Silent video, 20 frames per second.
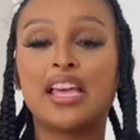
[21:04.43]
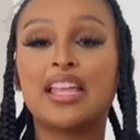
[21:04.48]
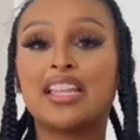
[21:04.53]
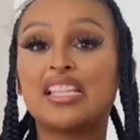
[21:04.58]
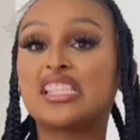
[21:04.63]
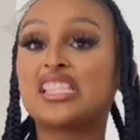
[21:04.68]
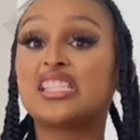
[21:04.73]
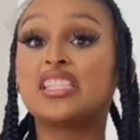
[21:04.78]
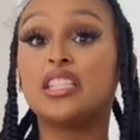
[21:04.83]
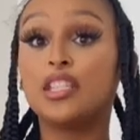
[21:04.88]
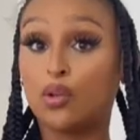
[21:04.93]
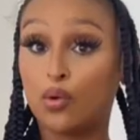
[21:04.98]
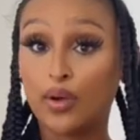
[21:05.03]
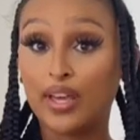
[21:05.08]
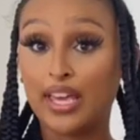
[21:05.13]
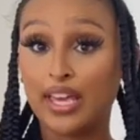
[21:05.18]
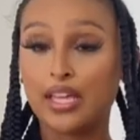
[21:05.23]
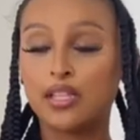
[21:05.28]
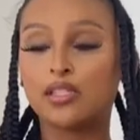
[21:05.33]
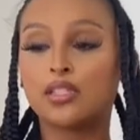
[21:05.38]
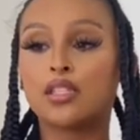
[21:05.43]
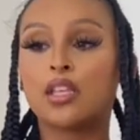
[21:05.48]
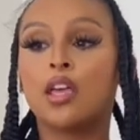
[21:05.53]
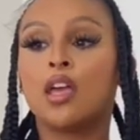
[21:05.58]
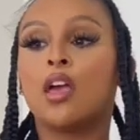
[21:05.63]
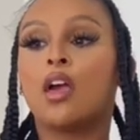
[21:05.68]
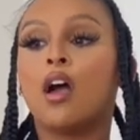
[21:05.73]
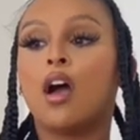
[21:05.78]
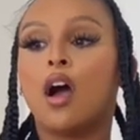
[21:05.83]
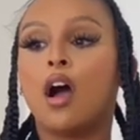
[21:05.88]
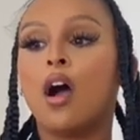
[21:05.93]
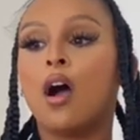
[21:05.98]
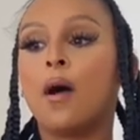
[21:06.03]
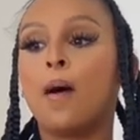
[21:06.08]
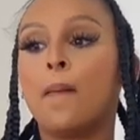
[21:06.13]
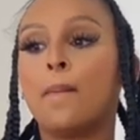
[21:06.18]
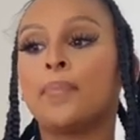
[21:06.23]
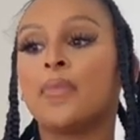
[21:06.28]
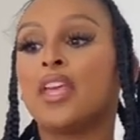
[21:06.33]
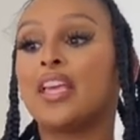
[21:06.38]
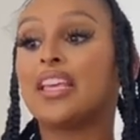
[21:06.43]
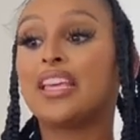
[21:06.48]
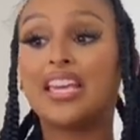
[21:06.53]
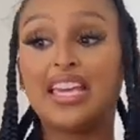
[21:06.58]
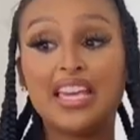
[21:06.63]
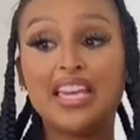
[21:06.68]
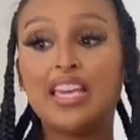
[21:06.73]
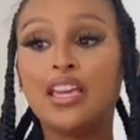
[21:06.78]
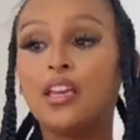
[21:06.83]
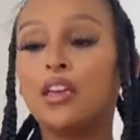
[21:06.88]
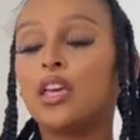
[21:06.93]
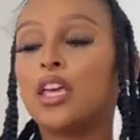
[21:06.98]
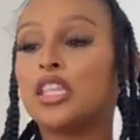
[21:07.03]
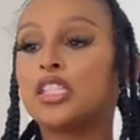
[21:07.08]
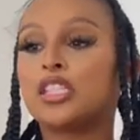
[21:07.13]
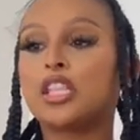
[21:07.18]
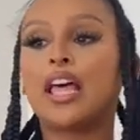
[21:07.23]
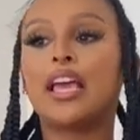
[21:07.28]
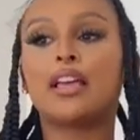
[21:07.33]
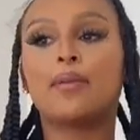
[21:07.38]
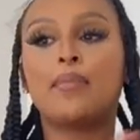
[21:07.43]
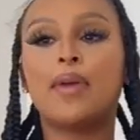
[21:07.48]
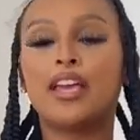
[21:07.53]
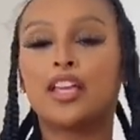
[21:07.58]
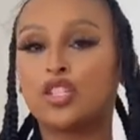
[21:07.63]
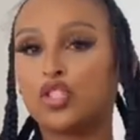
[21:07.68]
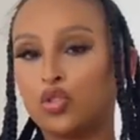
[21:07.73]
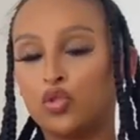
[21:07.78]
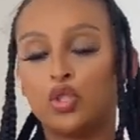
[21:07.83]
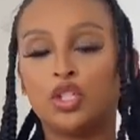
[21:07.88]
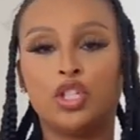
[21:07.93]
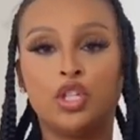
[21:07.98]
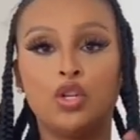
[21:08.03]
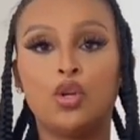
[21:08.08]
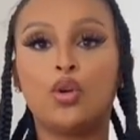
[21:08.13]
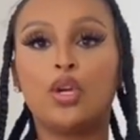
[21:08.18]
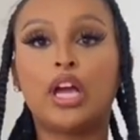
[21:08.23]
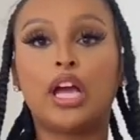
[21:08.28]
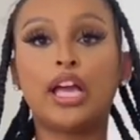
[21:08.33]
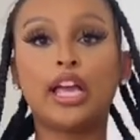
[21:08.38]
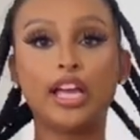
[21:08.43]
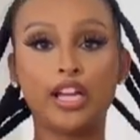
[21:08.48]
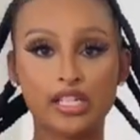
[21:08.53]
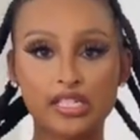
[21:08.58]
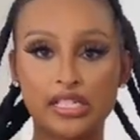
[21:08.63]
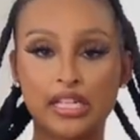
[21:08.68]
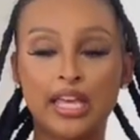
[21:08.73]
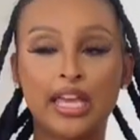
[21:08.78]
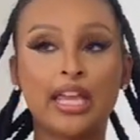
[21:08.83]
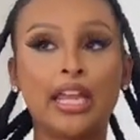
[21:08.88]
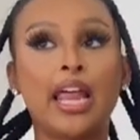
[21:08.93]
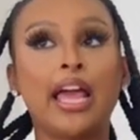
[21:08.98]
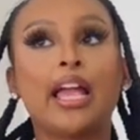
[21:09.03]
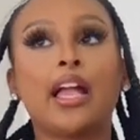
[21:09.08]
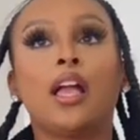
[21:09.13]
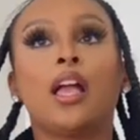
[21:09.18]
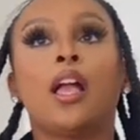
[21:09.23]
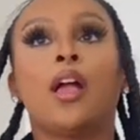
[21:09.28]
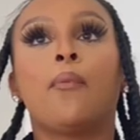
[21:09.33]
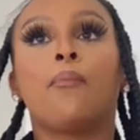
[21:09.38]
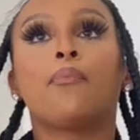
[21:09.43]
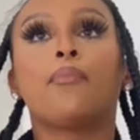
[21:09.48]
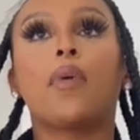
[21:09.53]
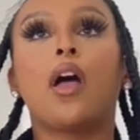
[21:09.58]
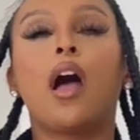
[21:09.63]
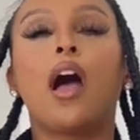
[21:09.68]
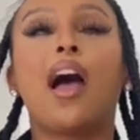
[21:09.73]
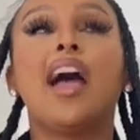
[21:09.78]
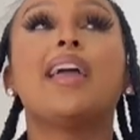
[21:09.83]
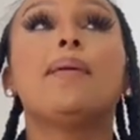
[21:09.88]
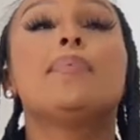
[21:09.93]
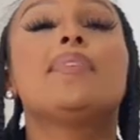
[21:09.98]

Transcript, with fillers: and it still hits. Um, key is like making sure, you know, your hair's made. Like, I